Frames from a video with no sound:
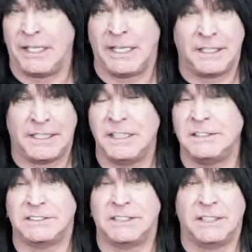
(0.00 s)
I
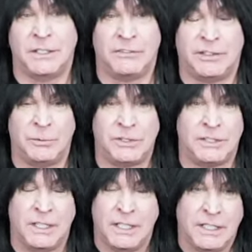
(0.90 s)
can't say enough.
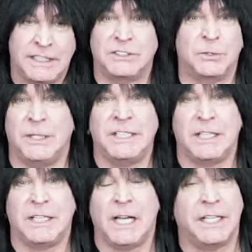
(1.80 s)
He's a great
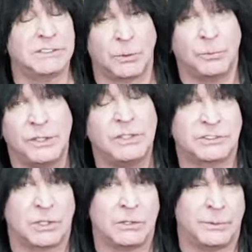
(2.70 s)
guy. He's a really
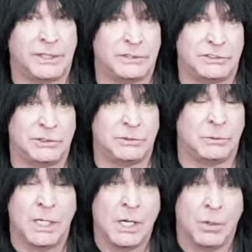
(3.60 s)
good songwriter
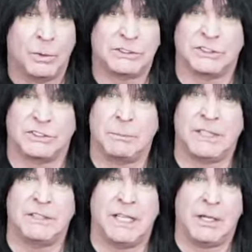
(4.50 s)
too, which is
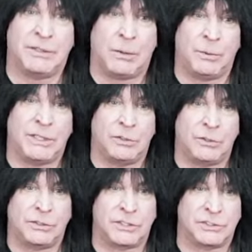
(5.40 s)
something that we
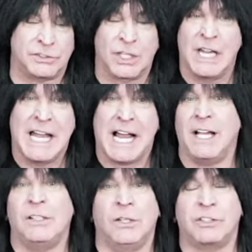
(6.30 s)
learned because I
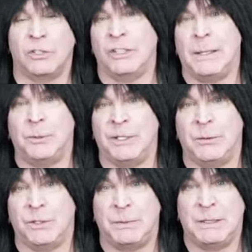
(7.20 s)
love
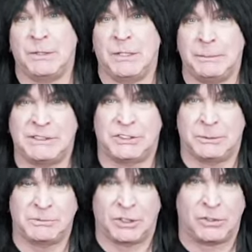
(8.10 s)
collaborating with people. I mean,
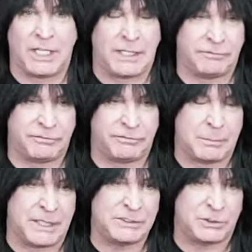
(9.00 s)
Jim Gillette from
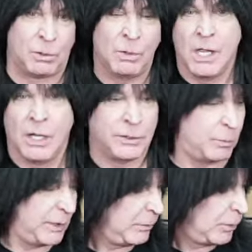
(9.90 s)
Nitro,
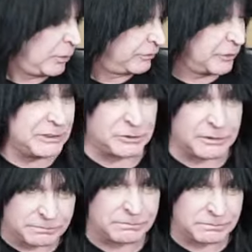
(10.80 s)
we wrote Freight Train.
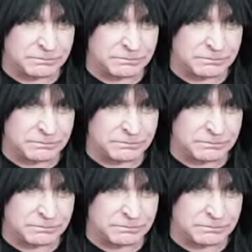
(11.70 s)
